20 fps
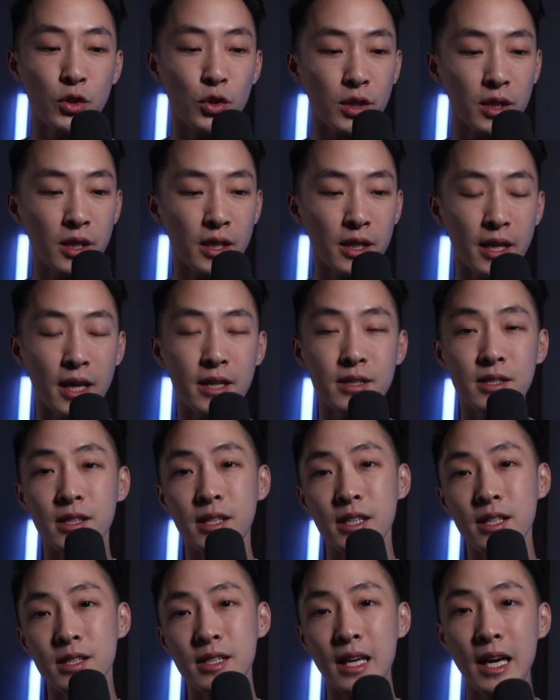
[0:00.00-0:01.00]
you're going to get
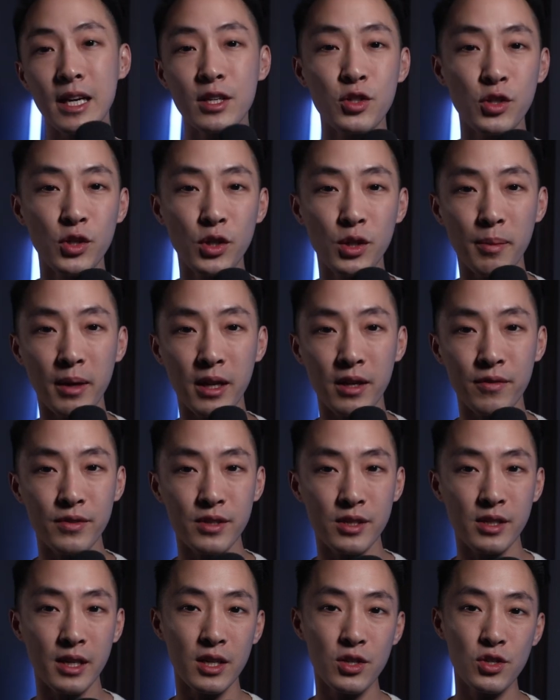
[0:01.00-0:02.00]
these exterior
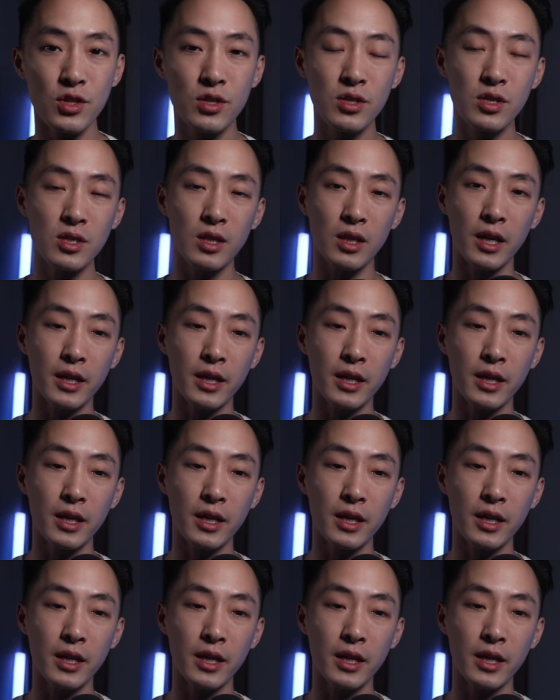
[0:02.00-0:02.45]
manifestations